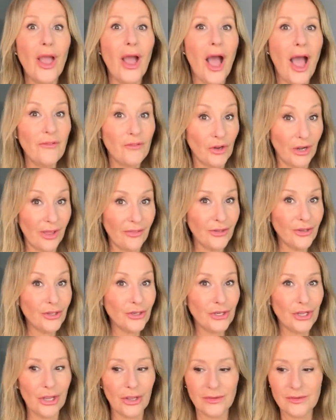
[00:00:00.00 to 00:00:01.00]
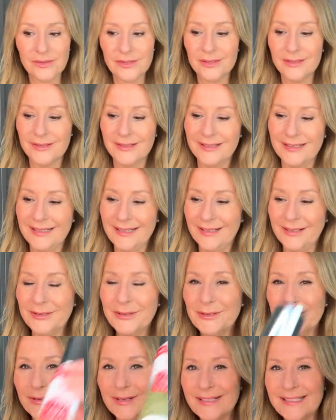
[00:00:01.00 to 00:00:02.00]
I've got other good news.
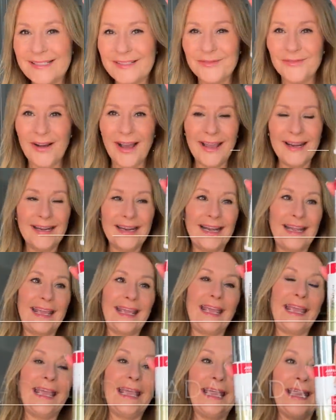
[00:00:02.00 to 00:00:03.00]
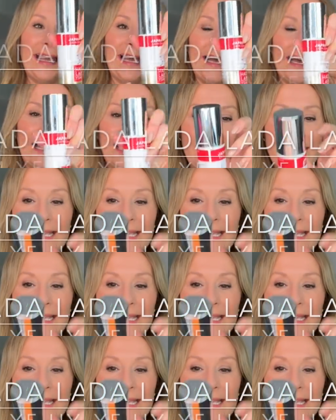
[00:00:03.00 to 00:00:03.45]
Oh, it's finally here.